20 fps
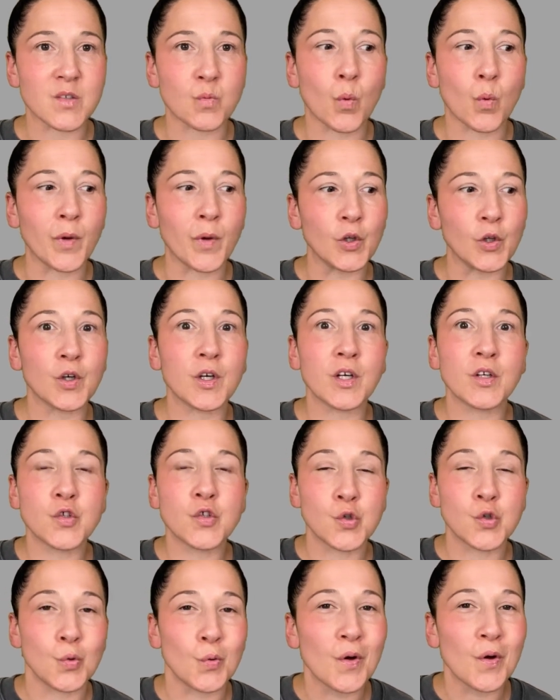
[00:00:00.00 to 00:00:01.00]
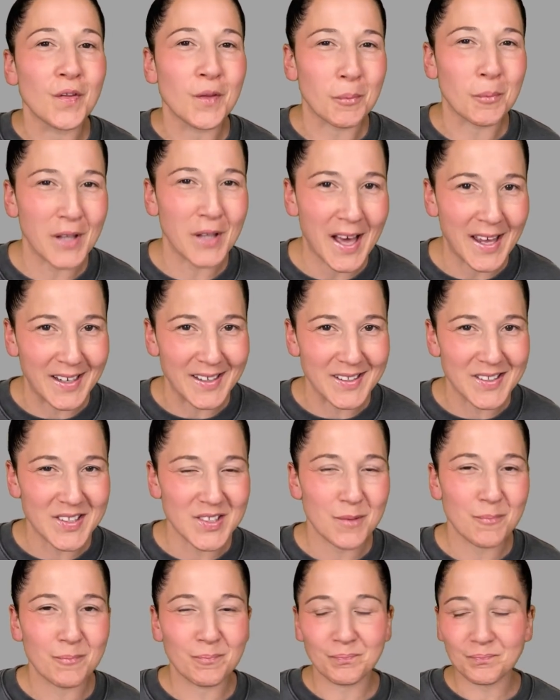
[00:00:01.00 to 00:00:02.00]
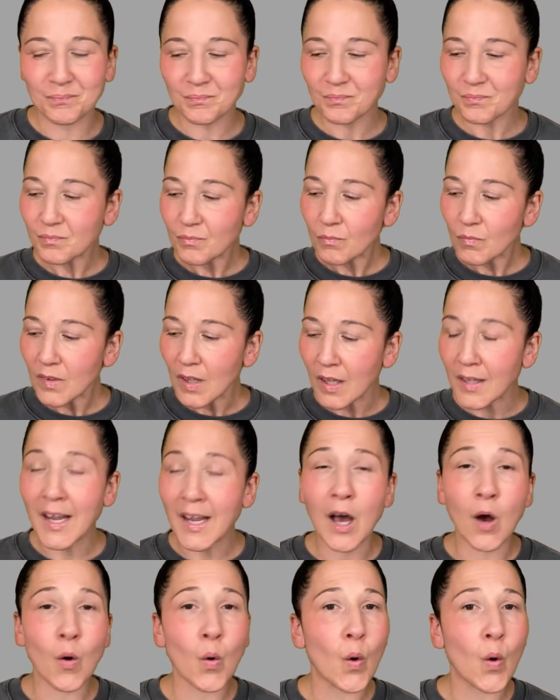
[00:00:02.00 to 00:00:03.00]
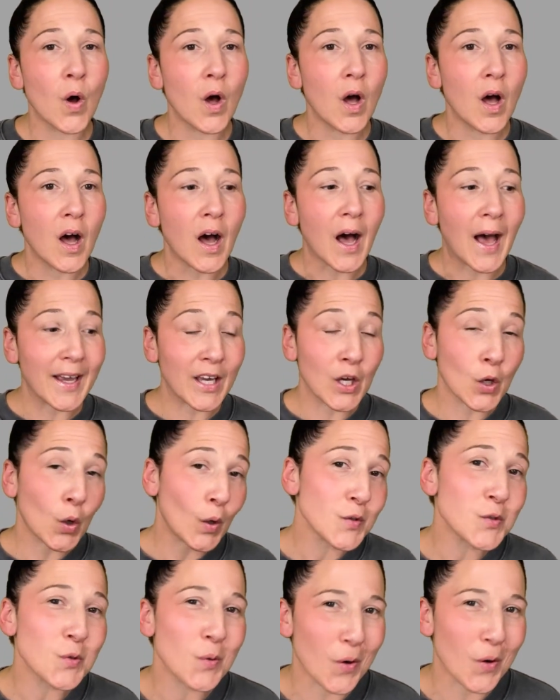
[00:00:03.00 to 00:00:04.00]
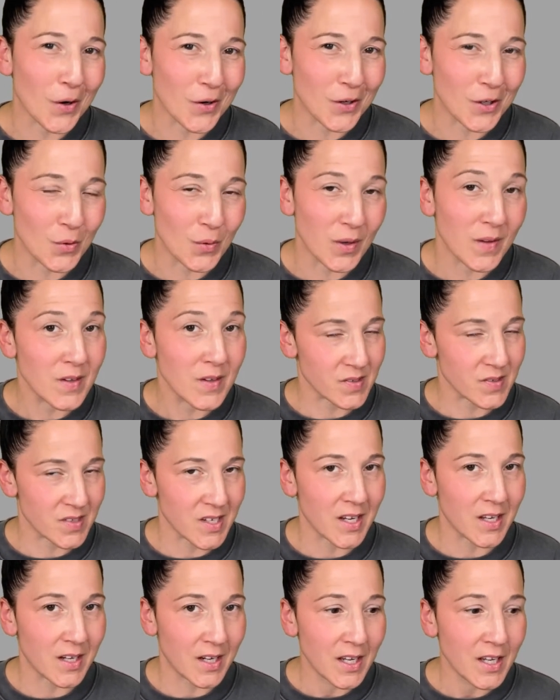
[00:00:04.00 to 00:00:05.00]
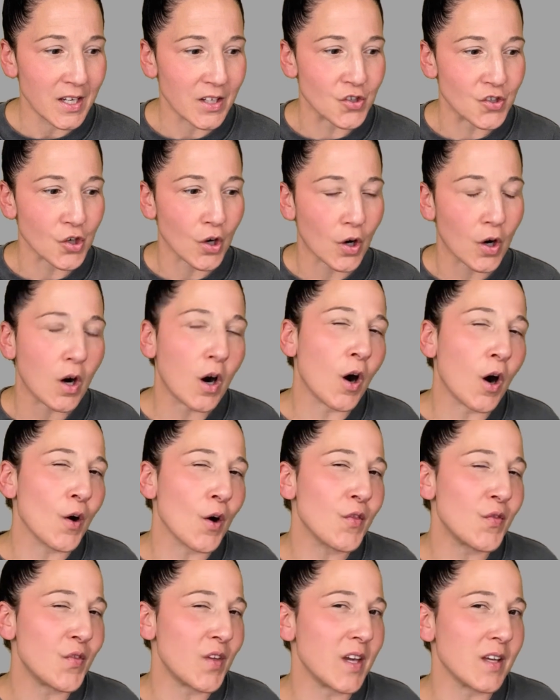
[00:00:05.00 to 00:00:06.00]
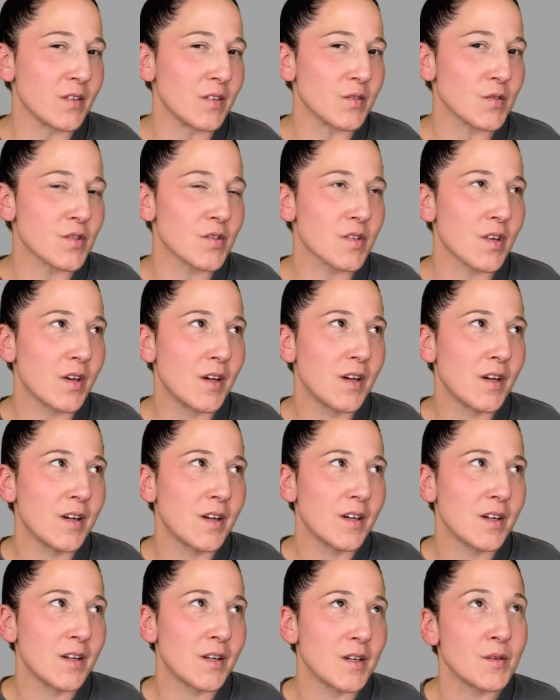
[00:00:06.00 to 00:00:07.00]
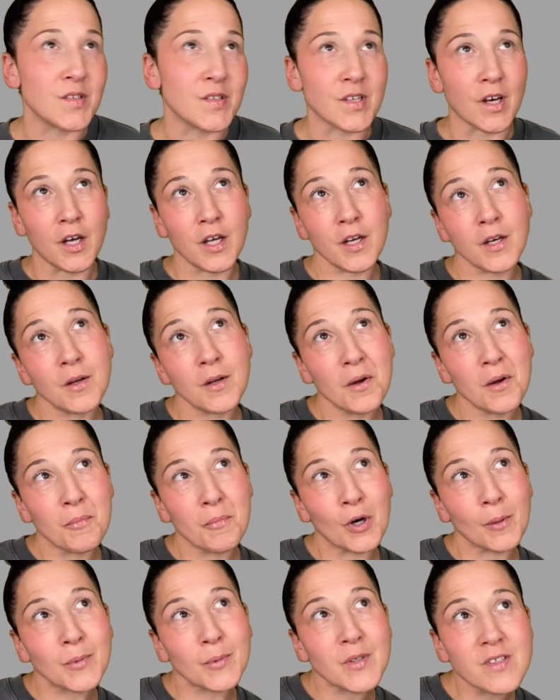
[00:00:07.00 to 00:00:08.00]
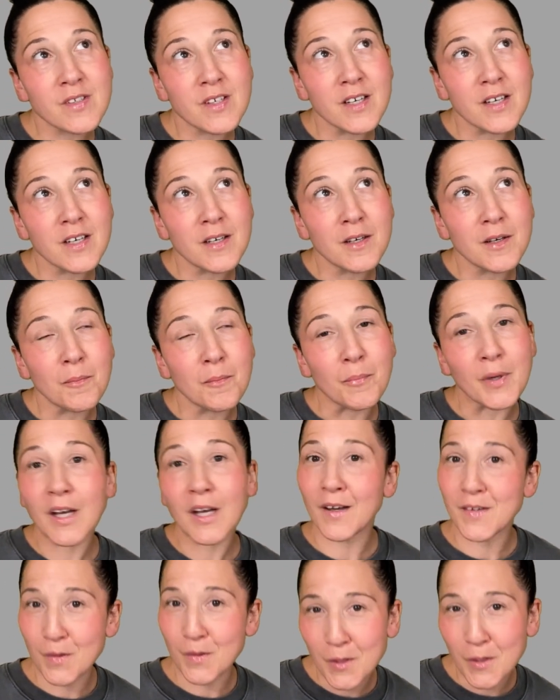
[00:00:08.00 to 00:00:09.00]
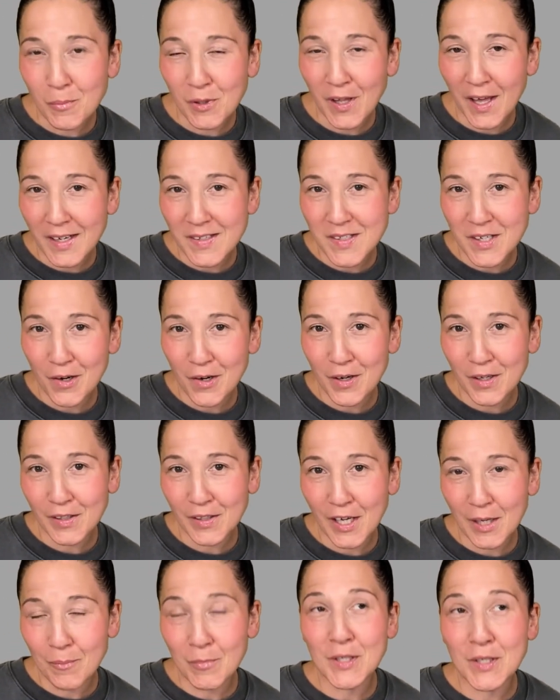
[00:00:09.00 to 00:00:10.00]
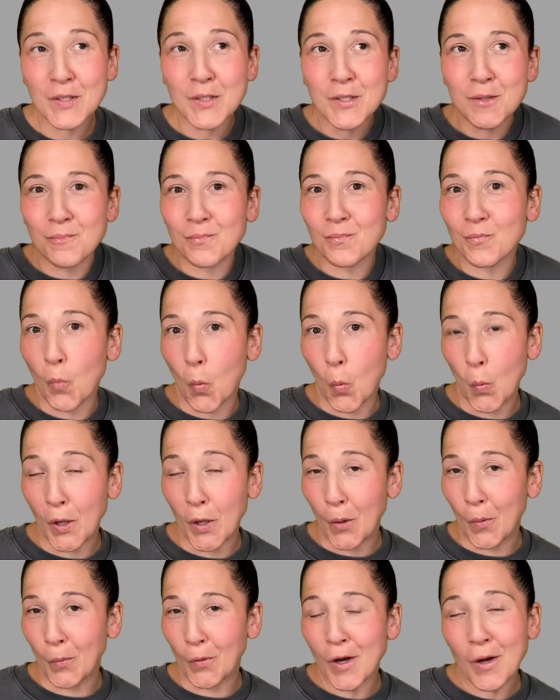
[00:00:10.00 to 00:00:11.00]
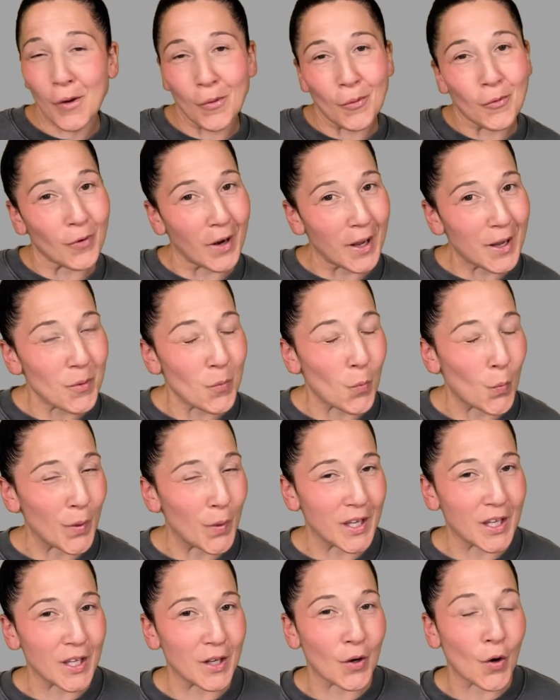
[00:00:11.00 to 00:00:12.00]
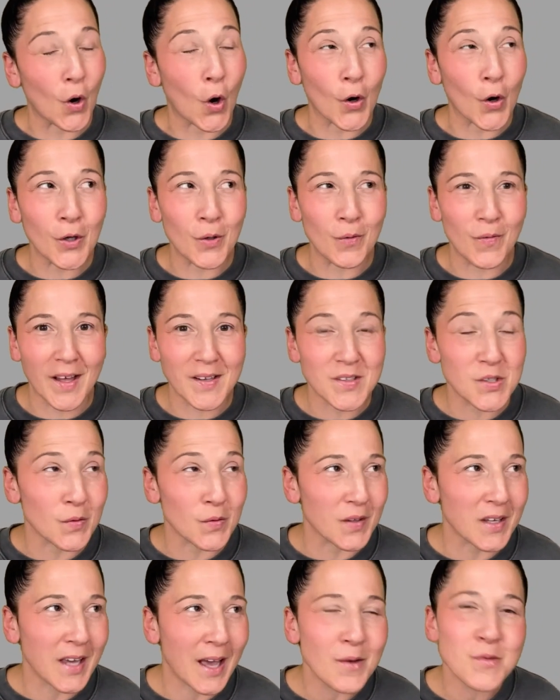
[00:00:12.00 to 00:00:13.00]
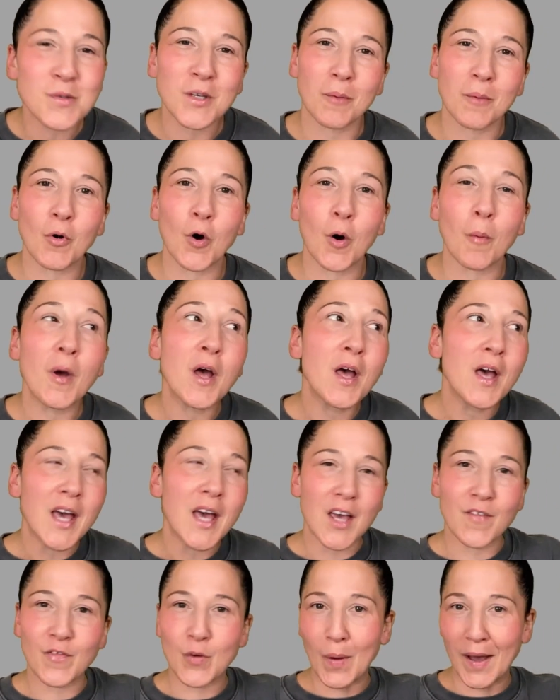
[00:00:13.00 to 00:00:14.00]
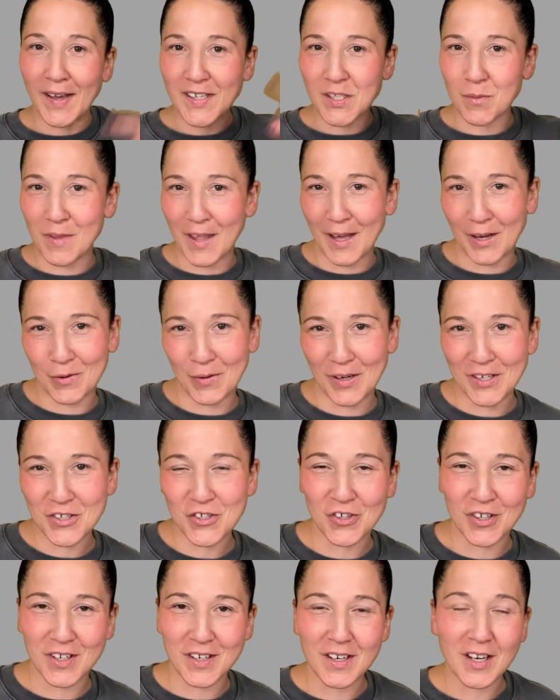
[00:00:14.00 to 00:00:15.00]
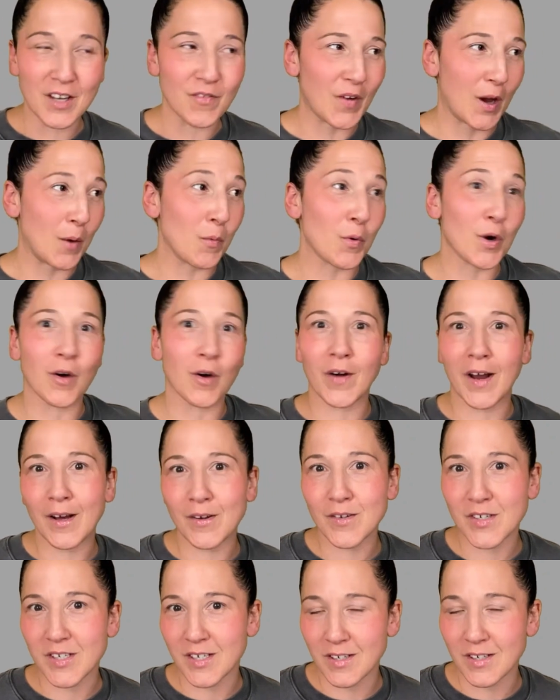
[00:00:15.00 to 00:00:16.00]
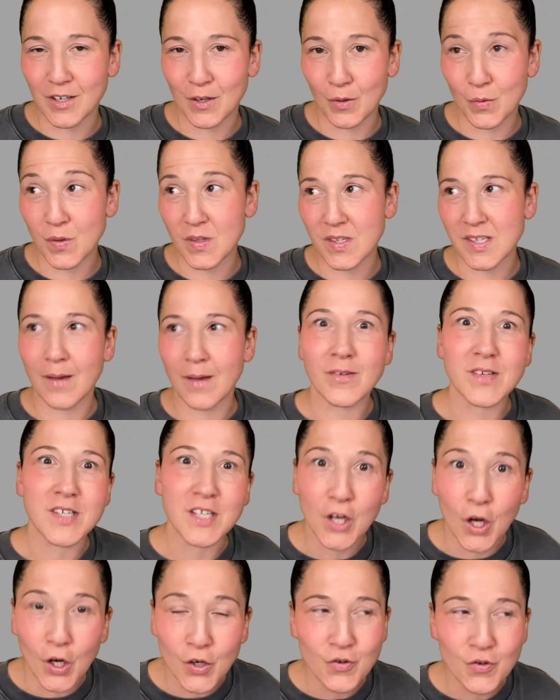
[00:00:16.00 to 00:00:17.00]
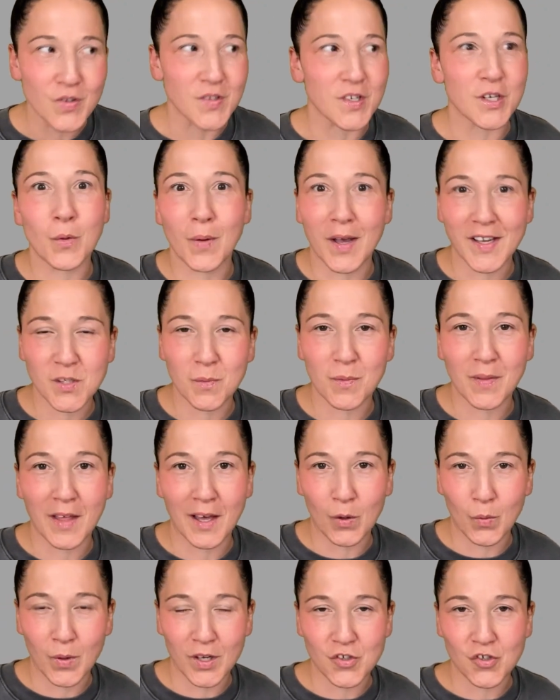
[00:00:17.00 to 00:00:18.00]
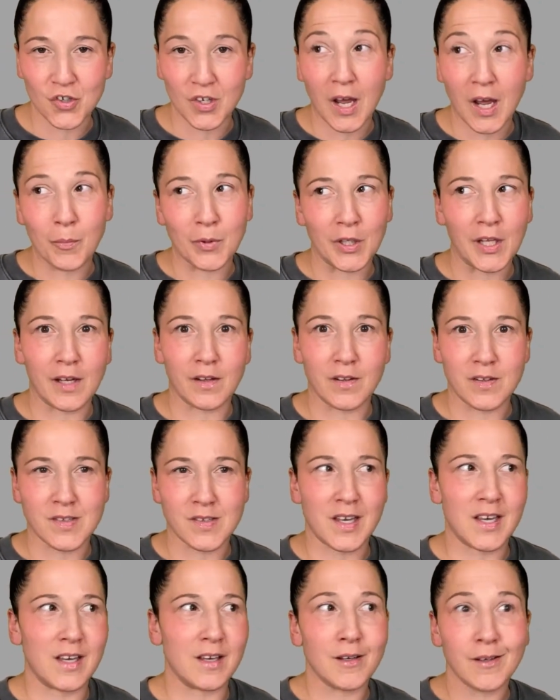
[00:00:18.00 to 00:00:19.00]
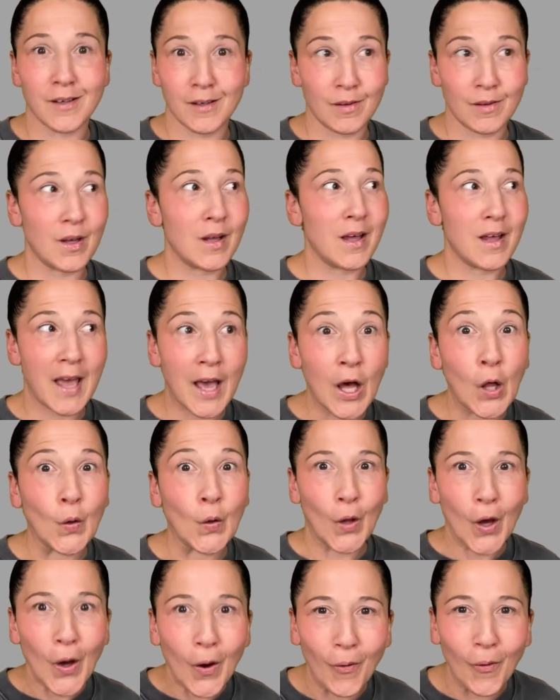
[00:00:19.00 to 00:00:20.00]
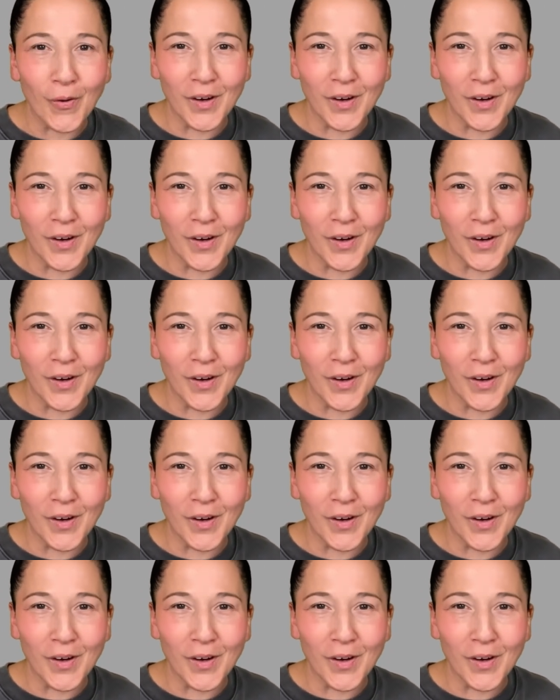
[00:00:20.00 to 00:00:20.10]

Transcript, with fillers: when we look to the planets. Now, I could also argue in this day and age, are things done purposely because of the planetary alignments? We don't know, right? We can argue that till the cows come home. If you ask me that question, if I were around in, you know, the 1700s and you asked me that question, I would likely say, hell no,